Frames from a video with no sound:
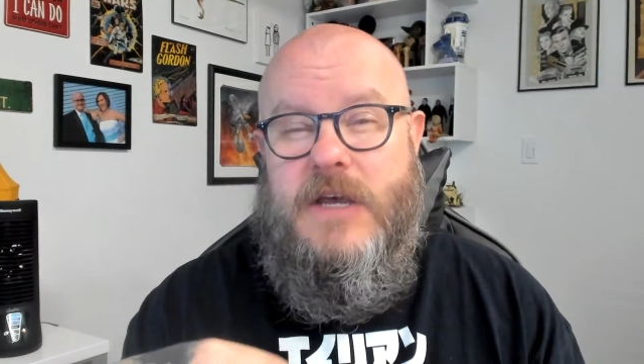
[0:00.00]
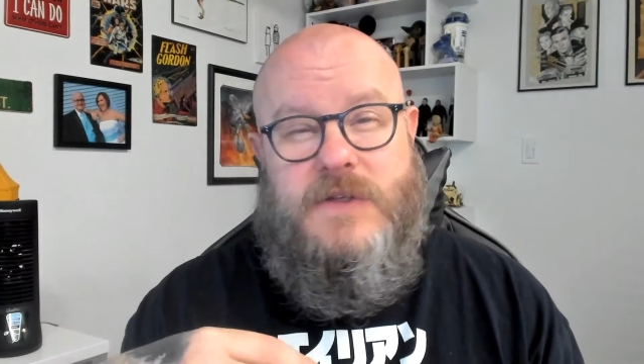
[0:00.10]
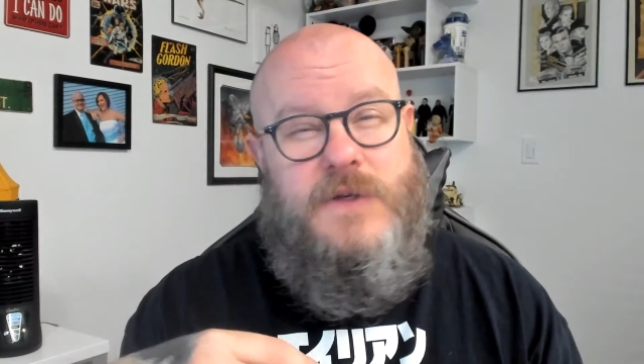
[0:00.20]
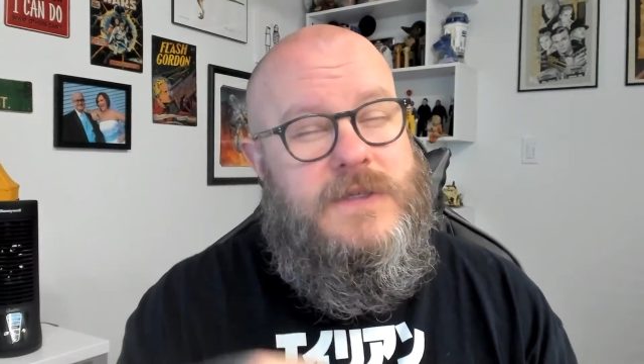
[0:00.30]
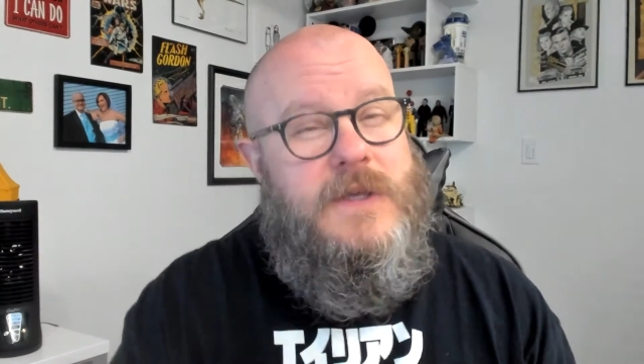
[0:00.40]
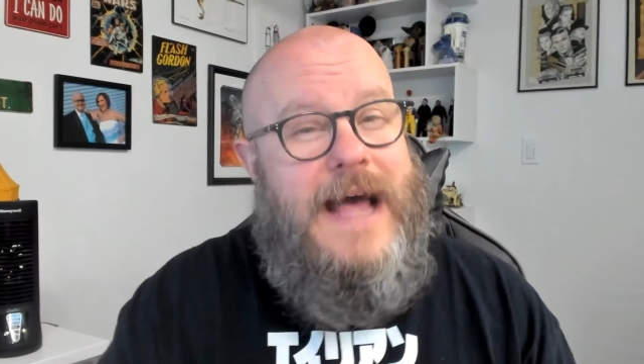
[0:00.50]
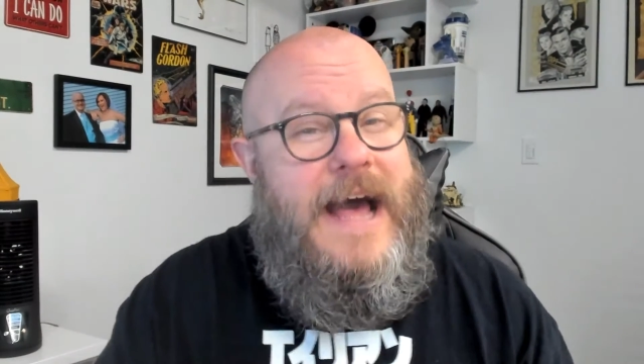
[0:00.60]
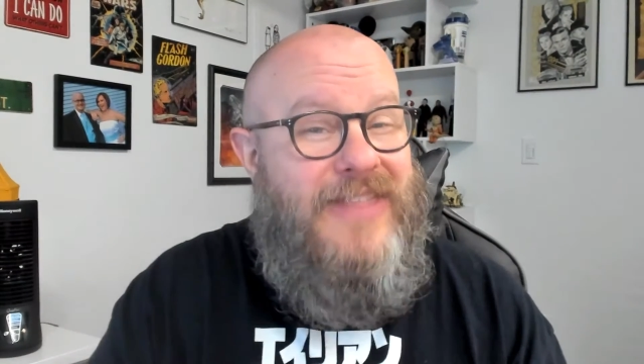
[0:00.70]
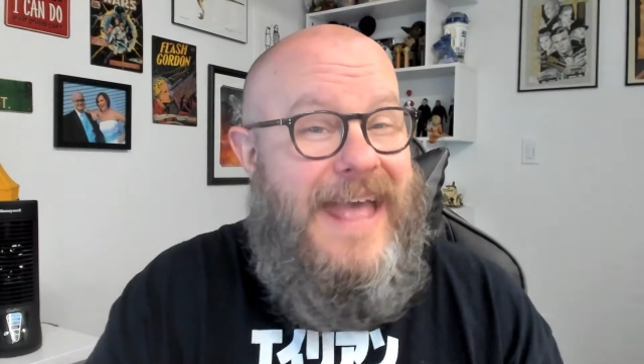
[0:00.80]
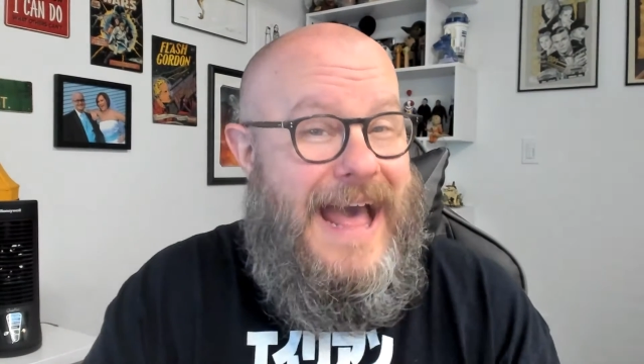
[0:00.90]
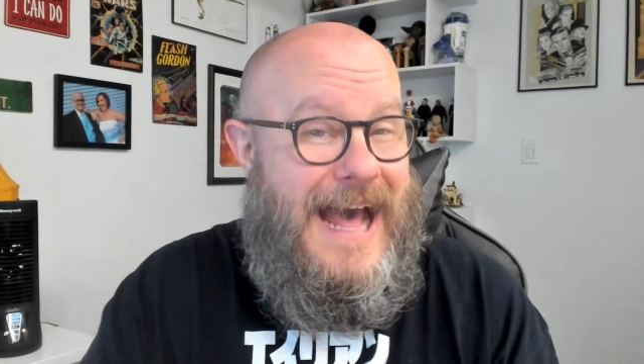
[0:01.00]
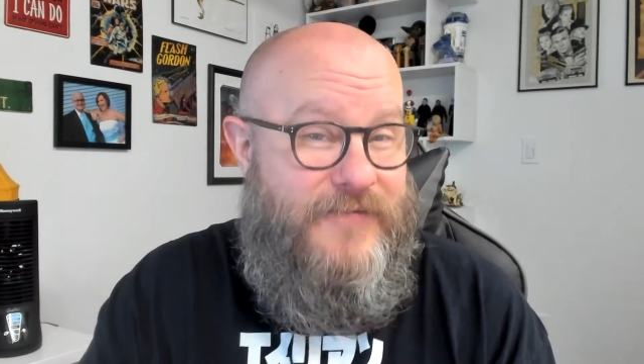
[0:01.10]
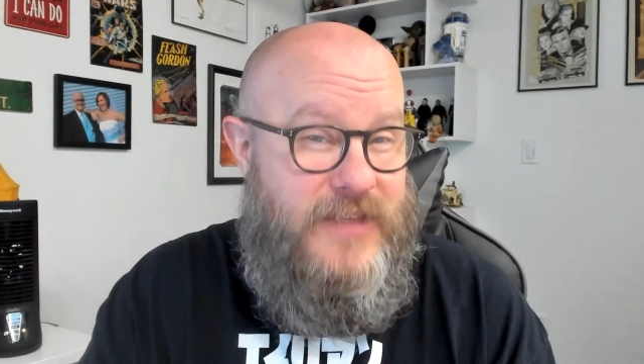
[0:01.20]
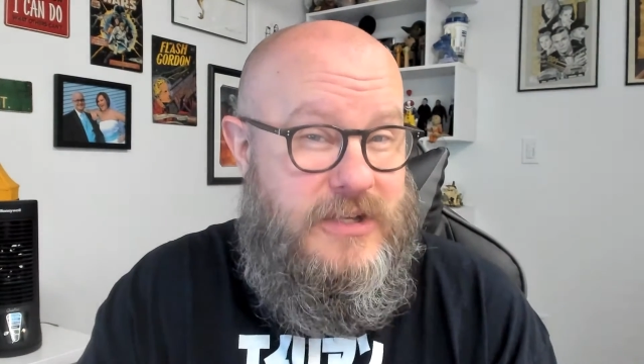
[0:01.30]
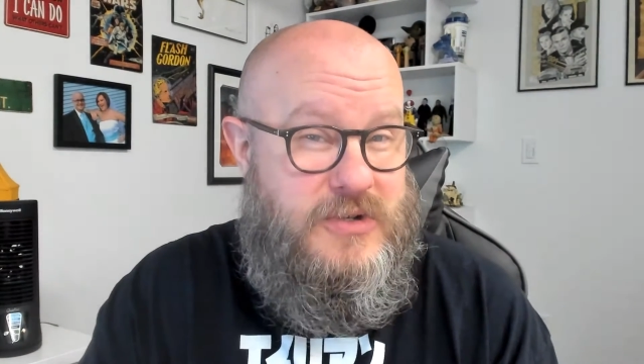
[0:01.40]
So you still have to
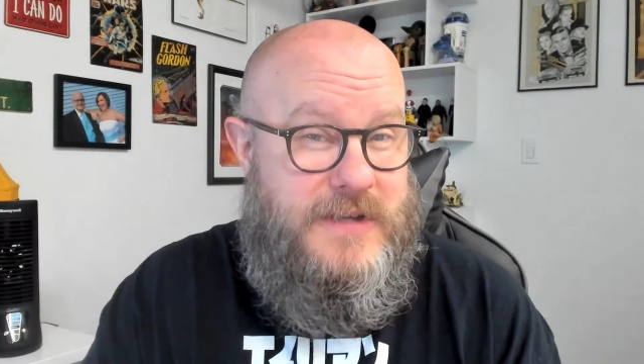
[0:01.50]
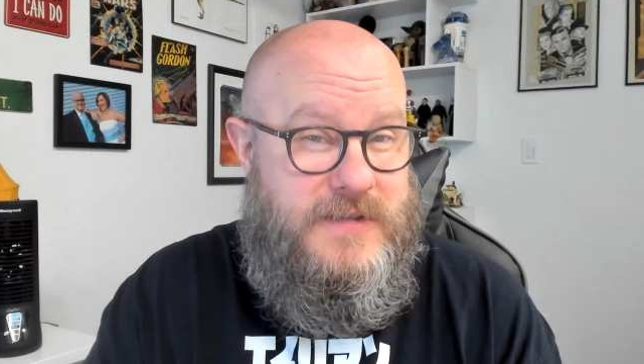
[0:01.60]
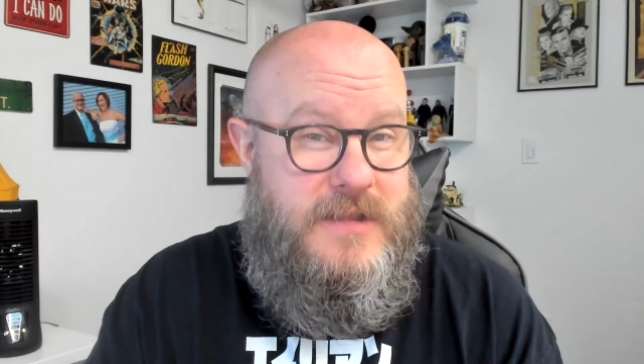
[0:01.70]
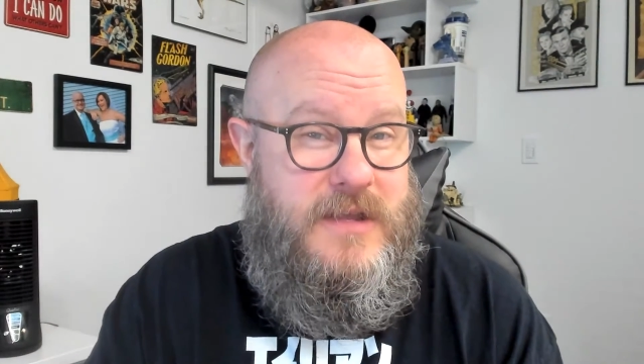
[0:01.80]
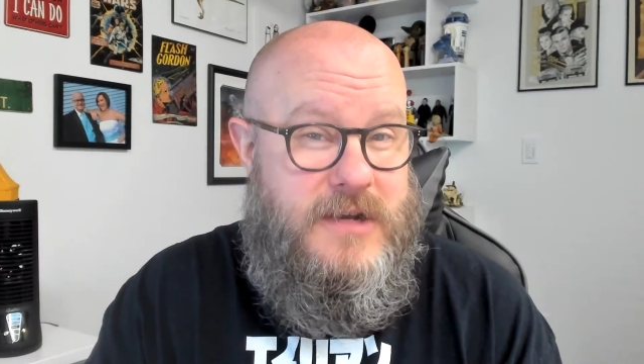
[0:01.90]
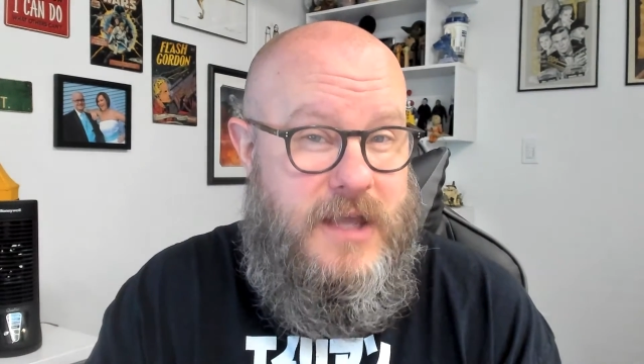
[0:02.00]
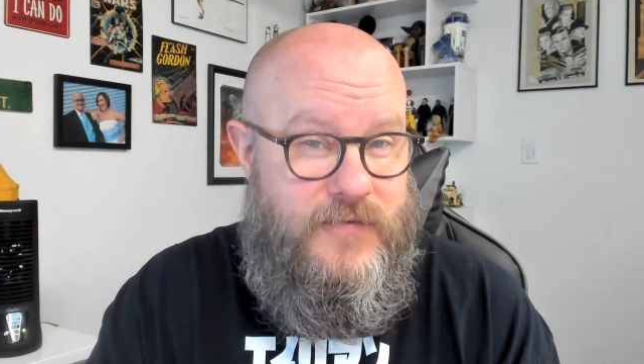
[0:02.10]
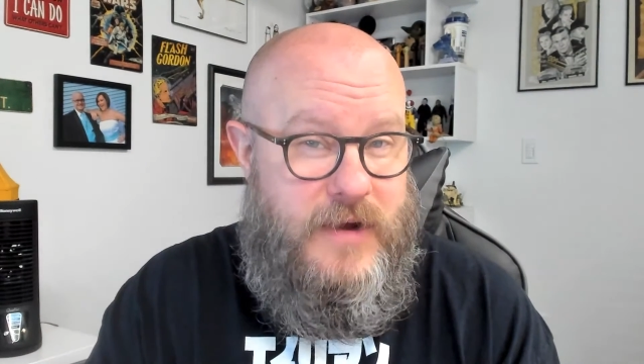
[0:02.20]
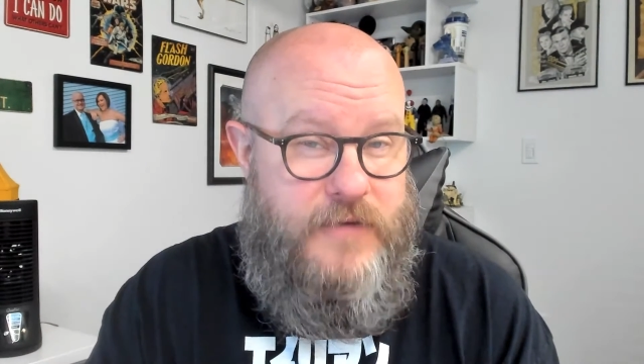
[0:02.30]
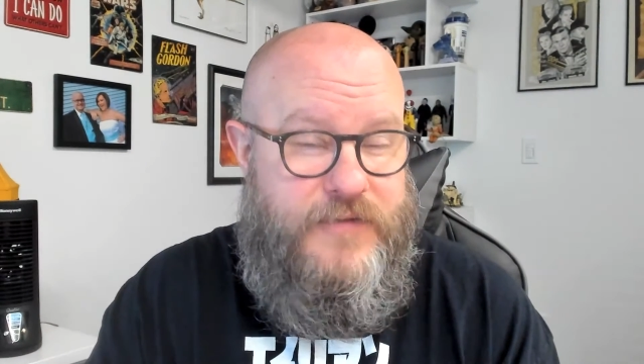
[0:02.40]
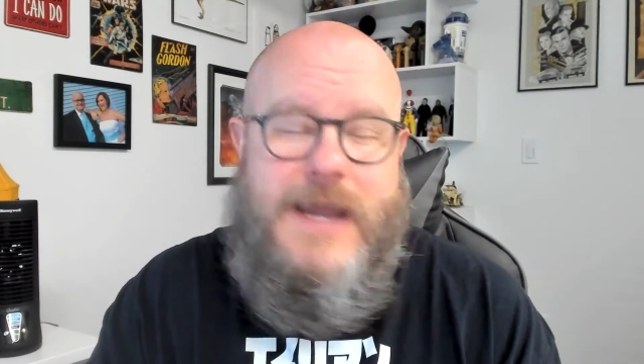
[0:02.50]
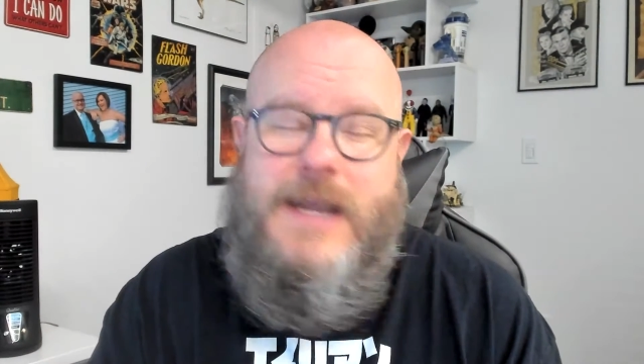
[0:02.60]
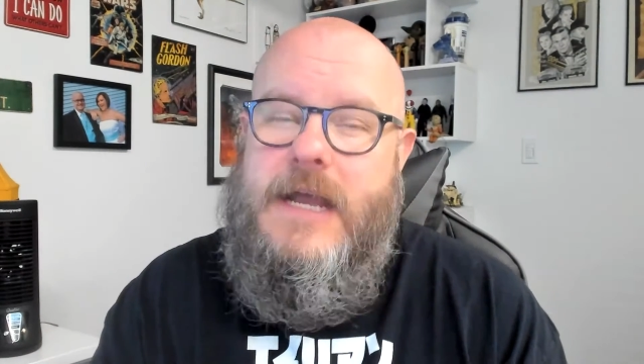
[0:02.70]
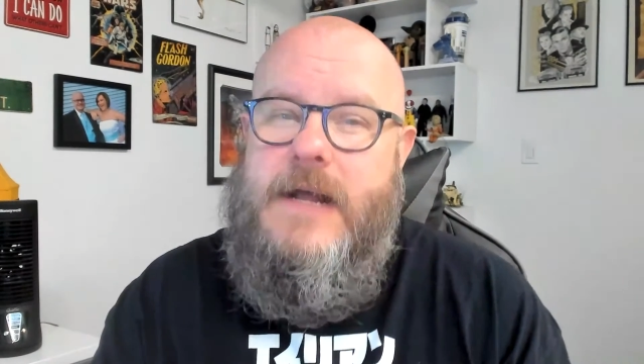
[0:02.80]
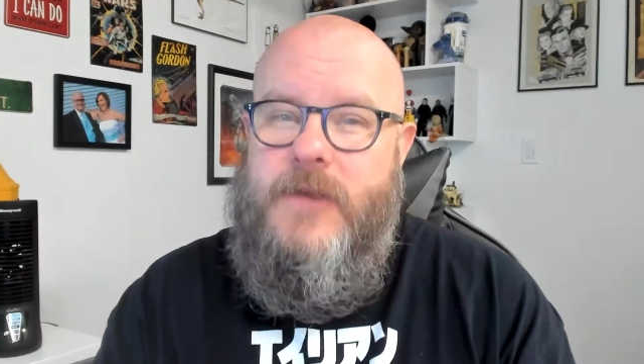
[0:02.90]
have the address in there to get verified.